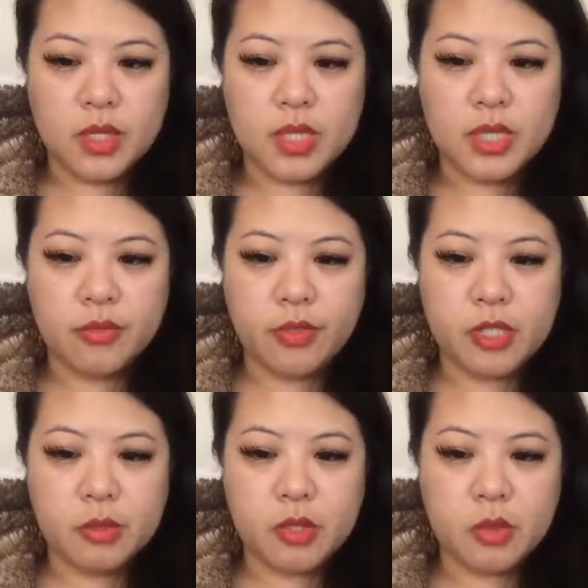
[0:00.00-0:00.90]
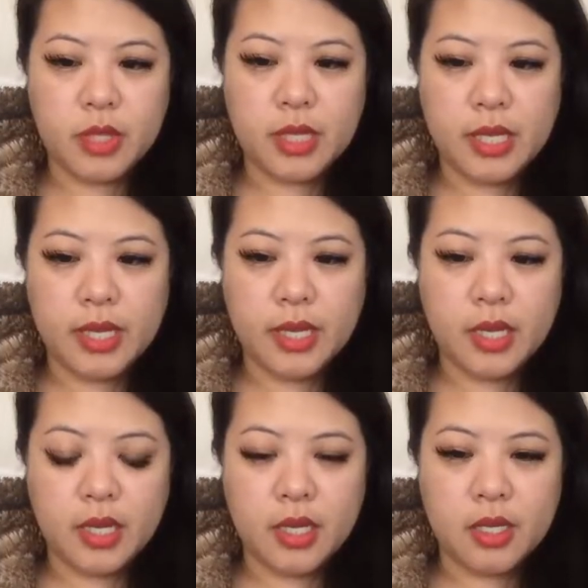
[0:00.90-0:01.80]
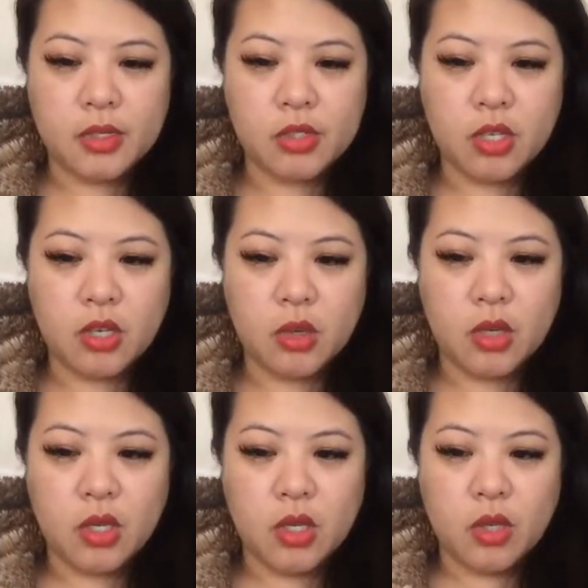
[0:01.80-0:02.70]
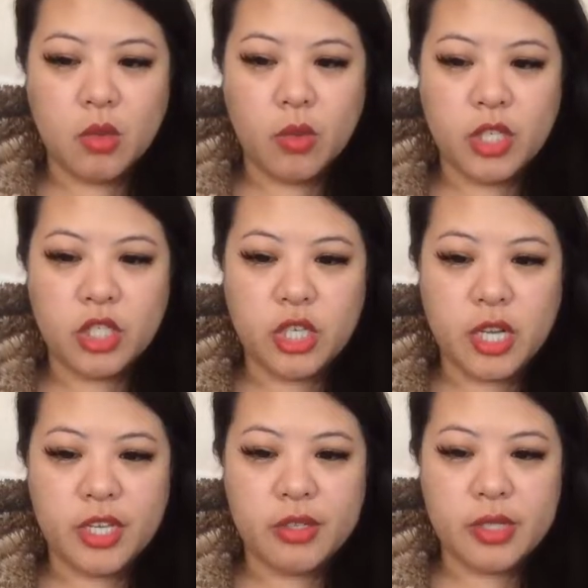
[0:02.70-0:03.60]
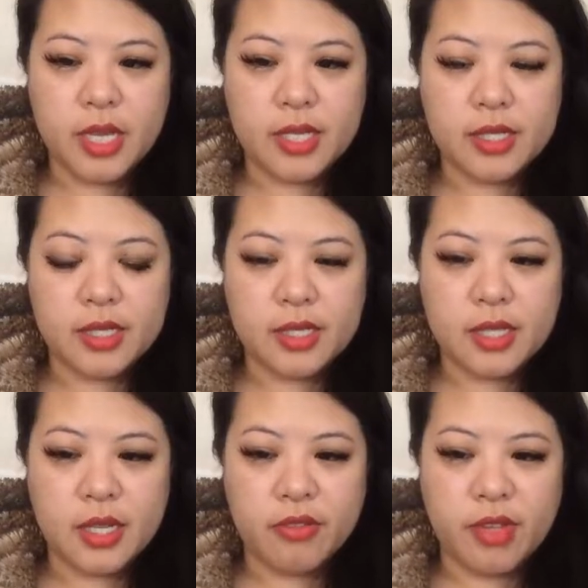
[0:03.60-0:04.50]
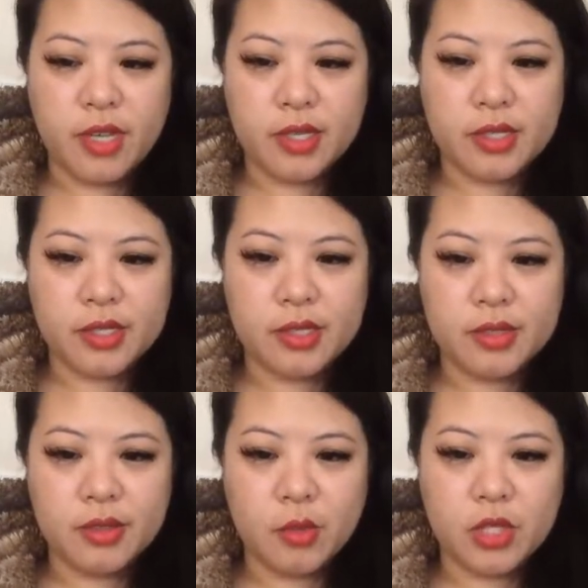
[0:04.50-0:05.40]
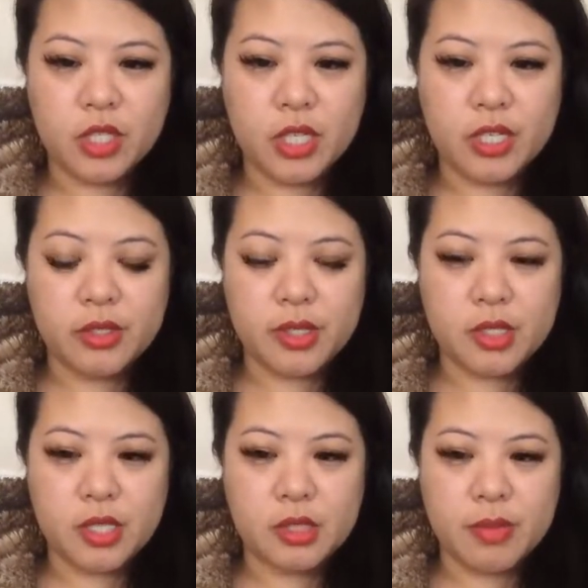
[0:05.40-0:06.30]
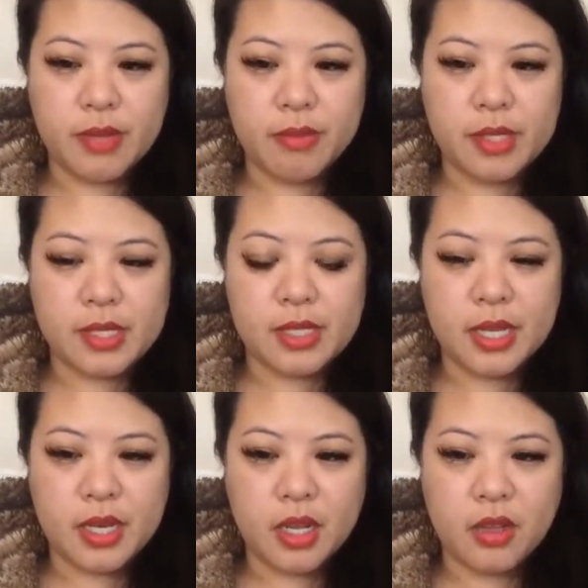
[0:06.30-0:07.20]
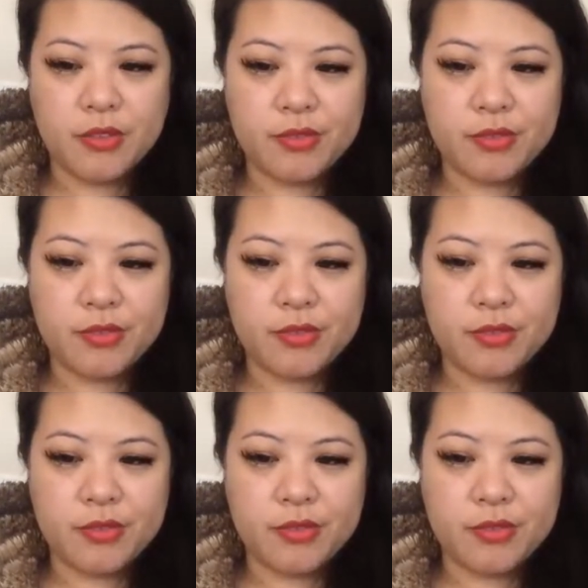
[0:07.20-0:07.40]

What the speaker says: the difference between like, so when should I use X instead of X? When should I use exhaustMap instead of